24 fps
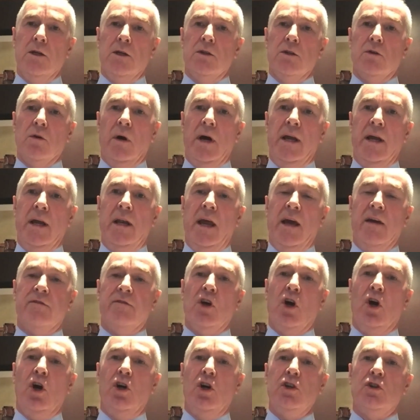So I left
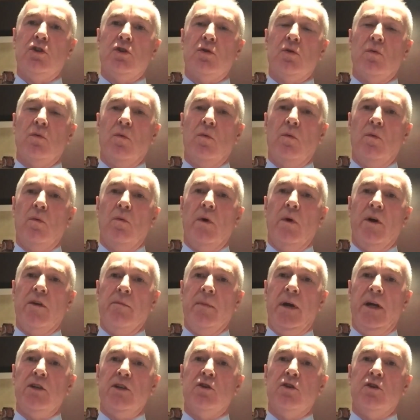the house with my